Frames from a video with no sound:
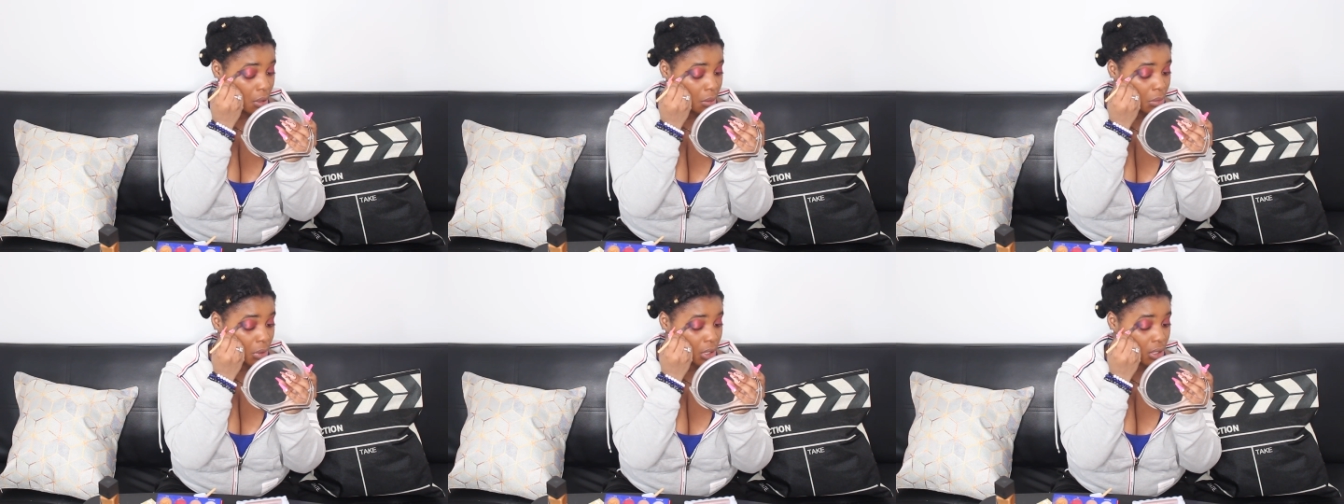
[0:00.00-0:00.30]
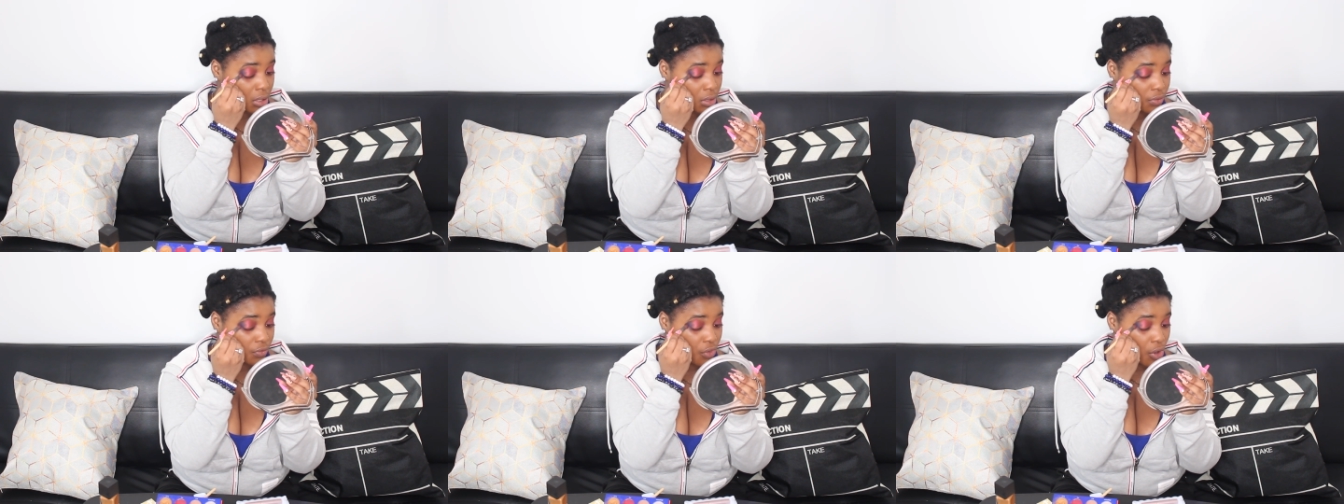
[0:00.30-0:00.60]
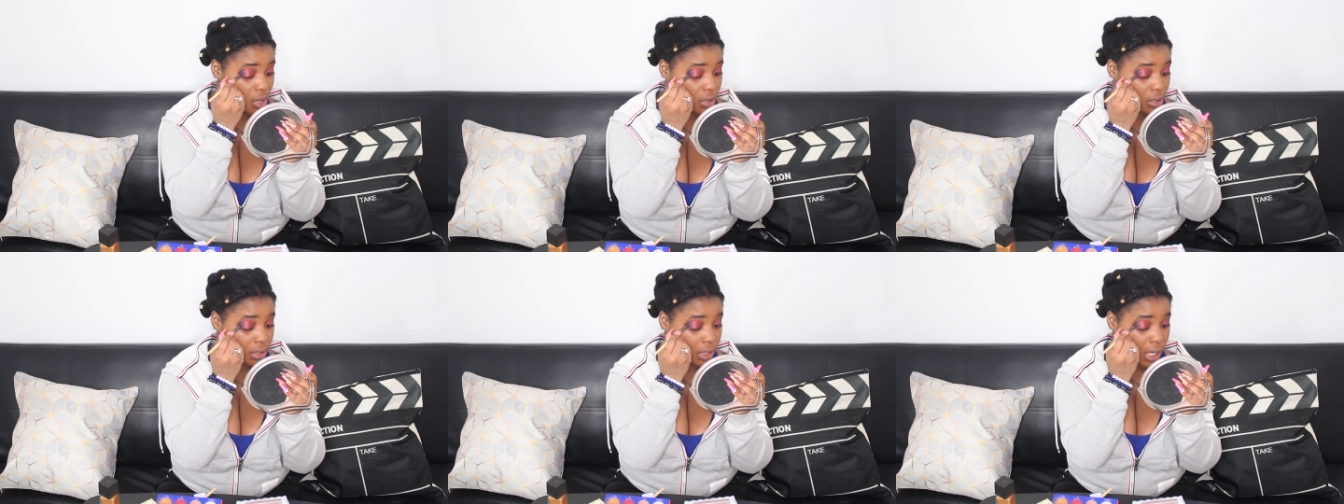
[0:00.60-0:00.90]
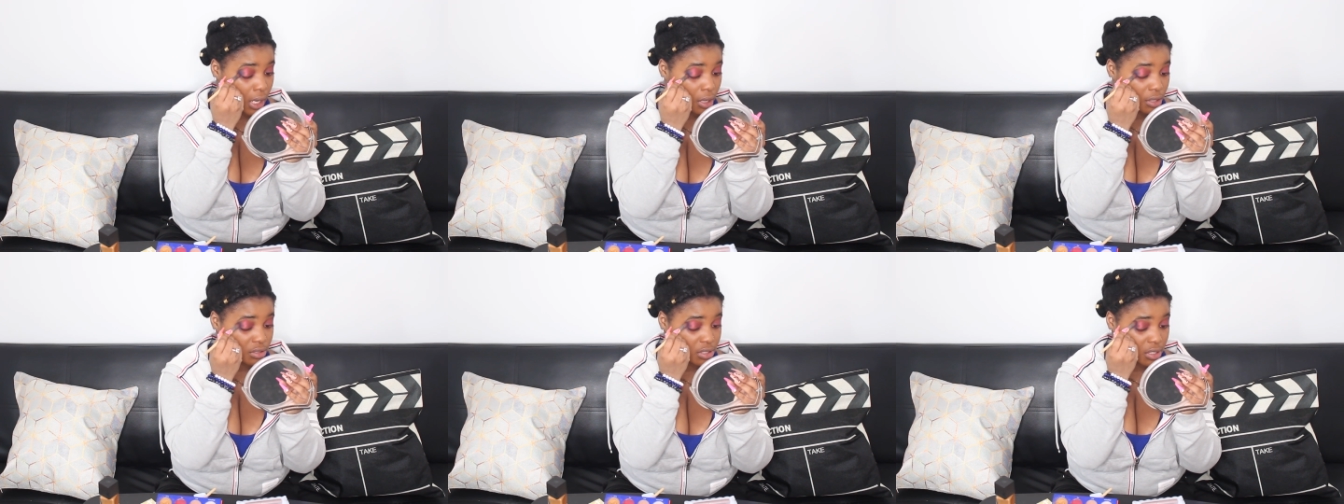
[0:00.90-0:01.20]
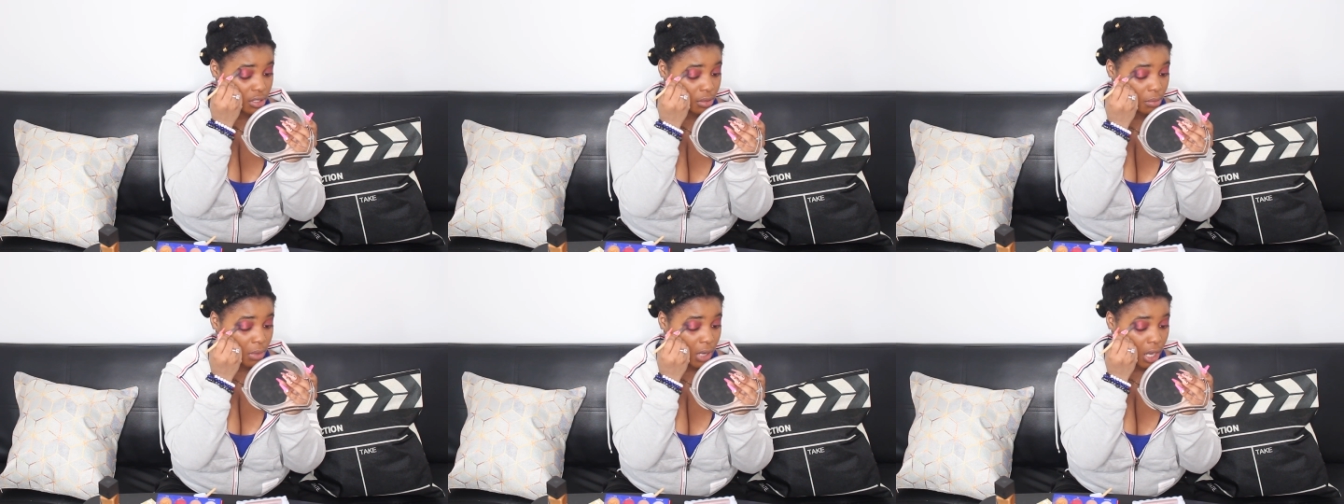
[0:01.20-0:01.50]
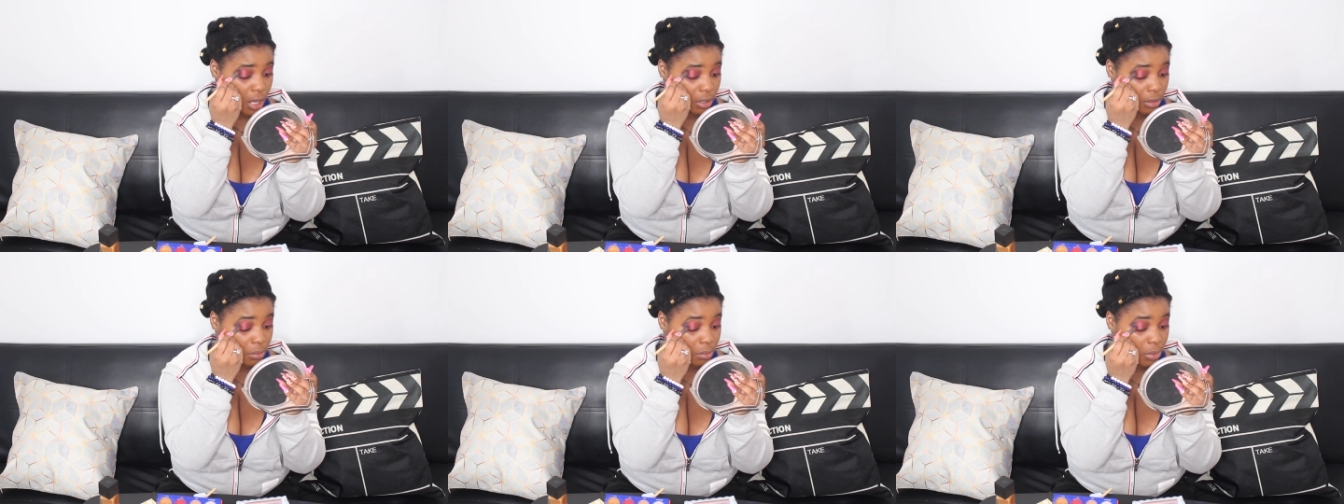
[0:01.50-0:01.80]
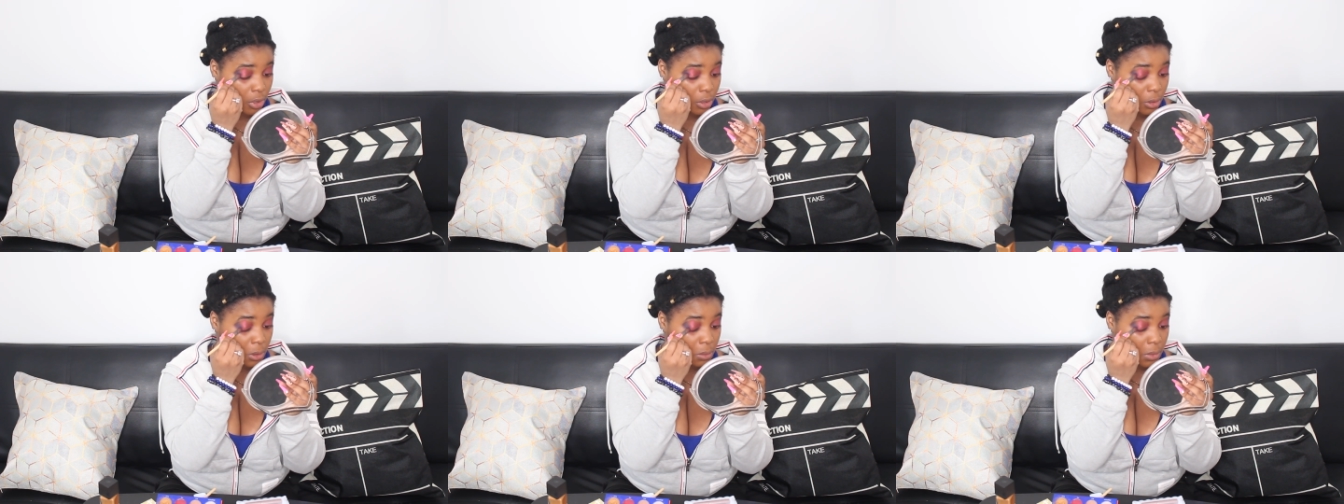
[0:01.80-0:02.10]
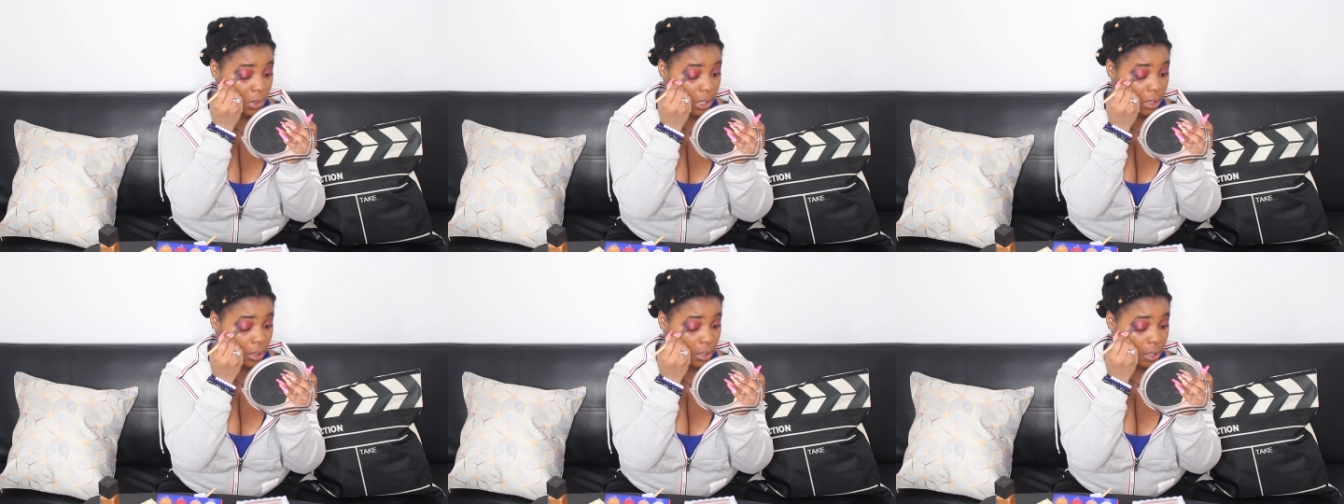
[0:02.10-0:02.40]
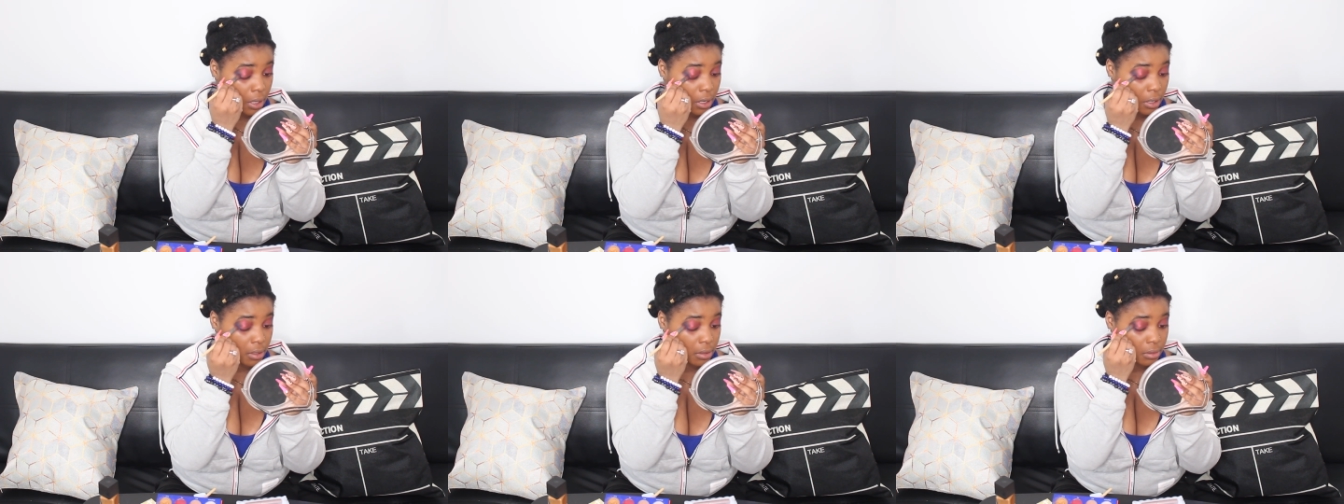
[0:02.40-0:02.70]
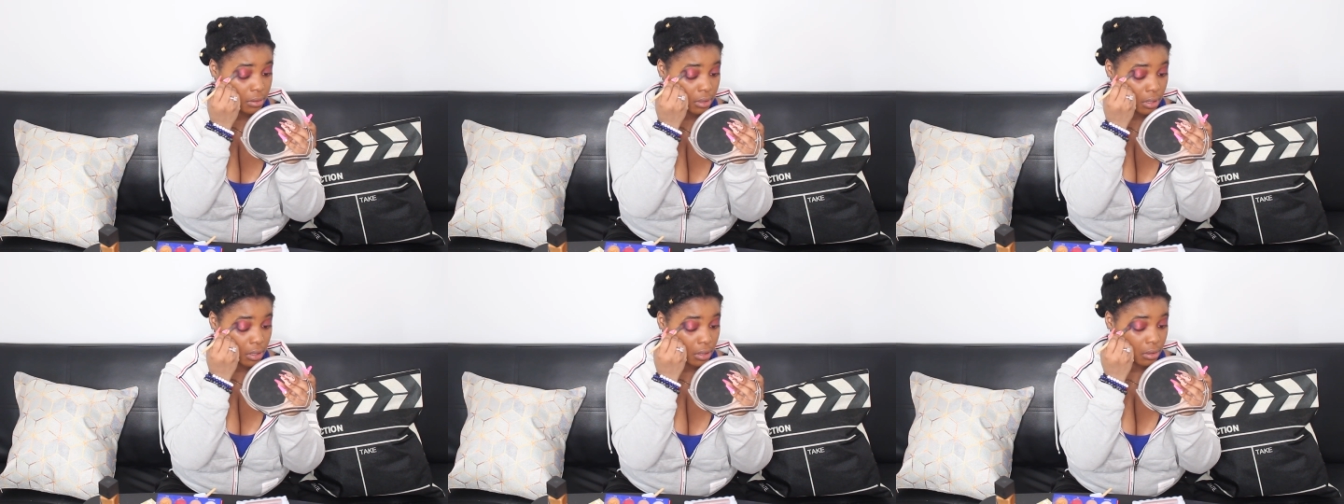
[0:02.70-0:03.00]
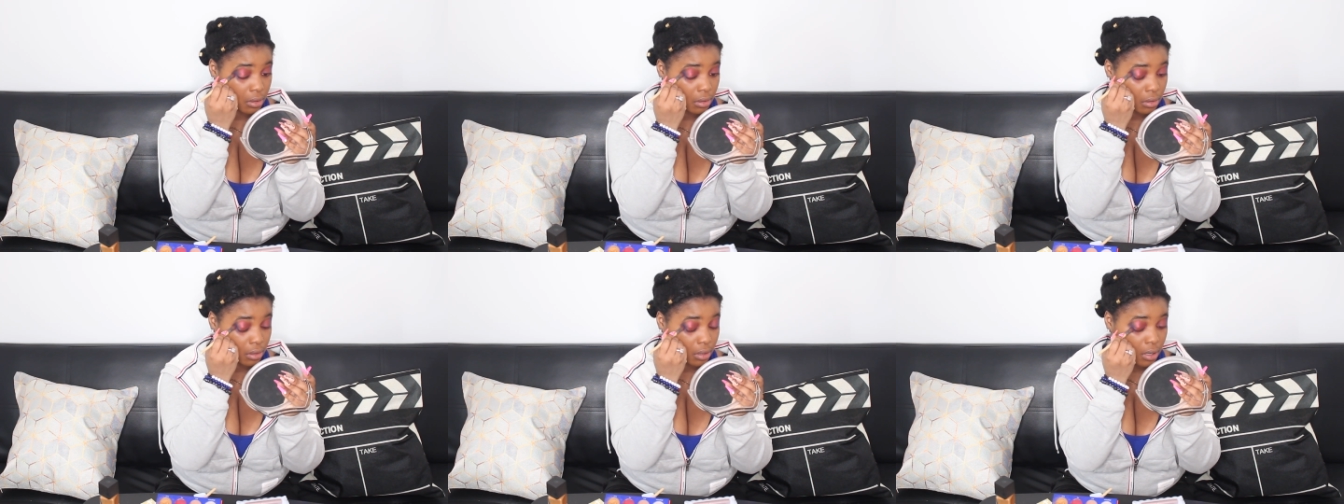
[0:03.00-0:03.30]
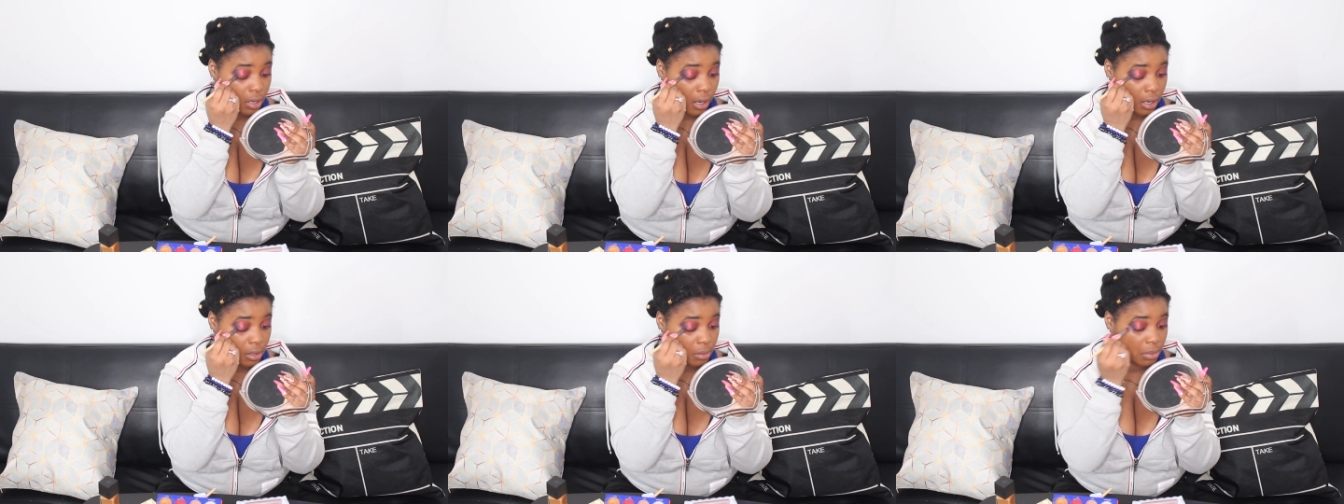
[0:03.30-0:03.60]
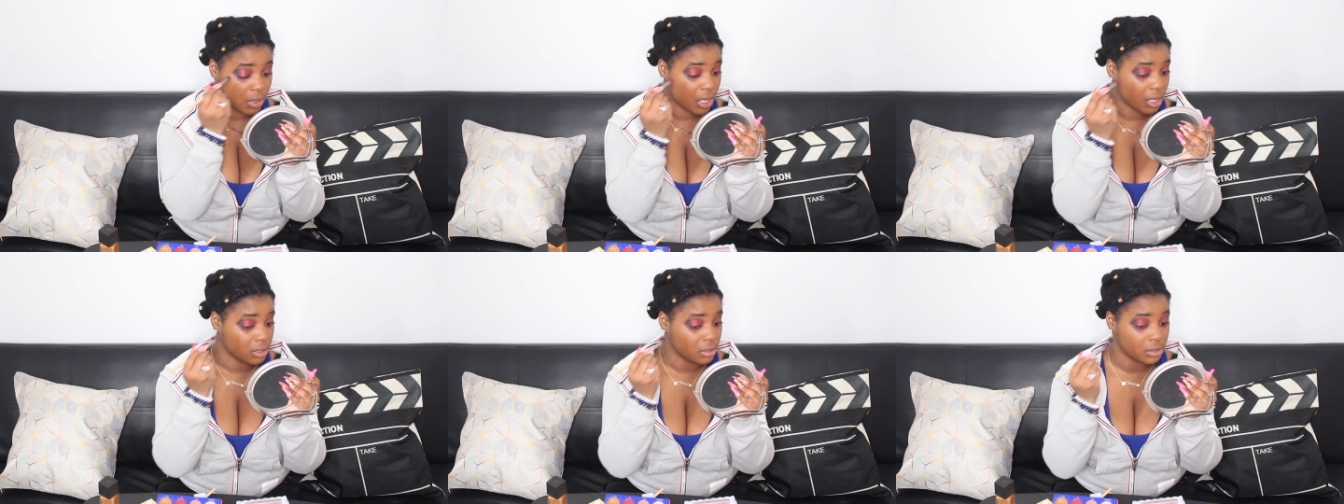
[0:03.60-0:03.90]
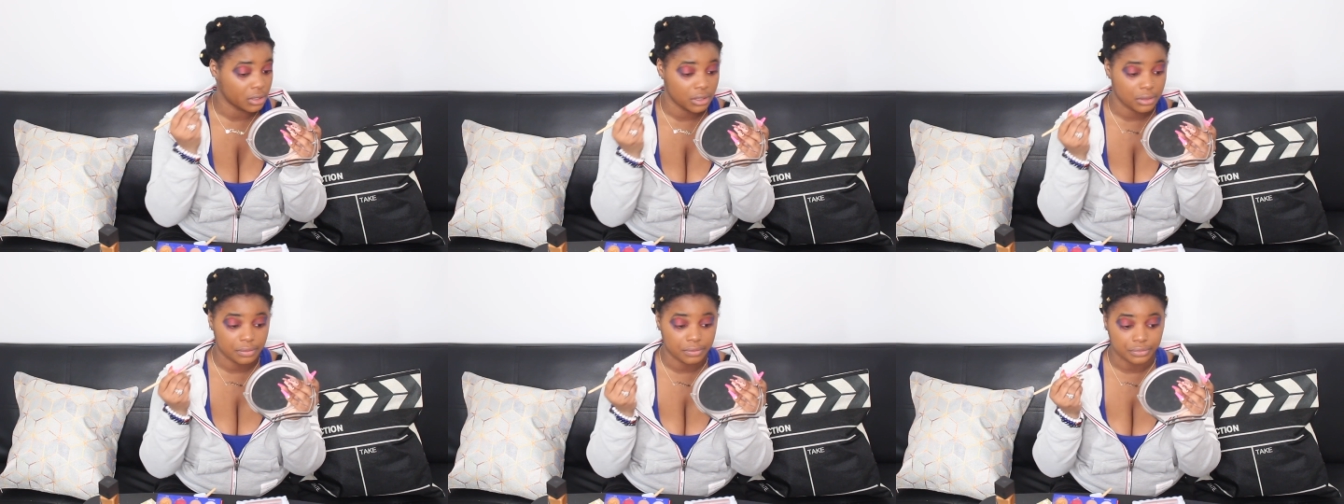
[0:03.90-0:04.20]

but it's falling out to the bottom part of my eye, like kind of badly.